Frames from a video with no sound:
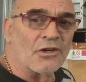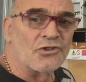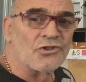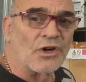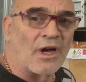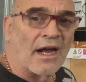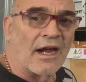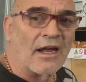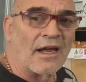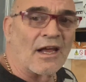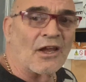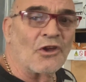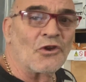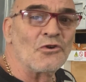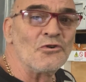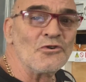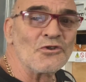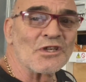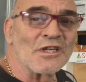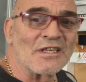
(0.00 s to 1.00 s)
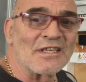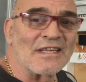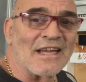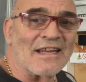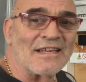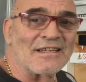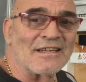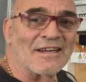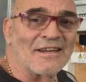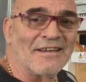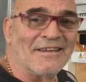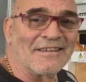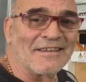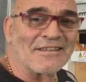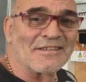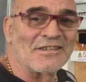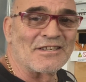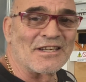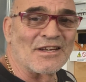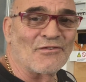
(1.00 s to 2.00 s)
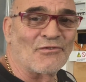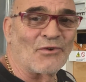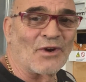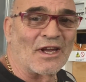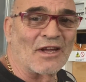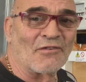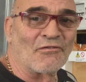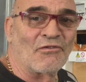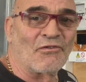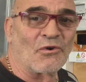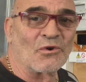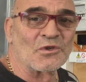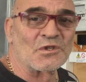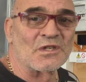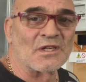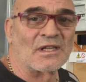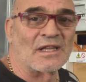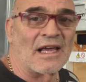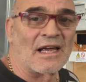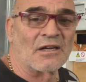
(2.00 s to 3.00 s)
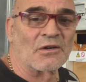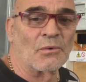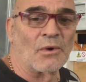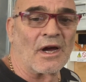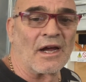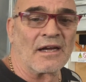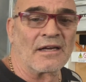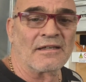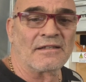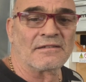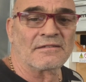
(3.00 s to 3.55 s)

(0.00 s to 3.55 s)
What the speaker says: going to try going user setting and see if we can force it that way.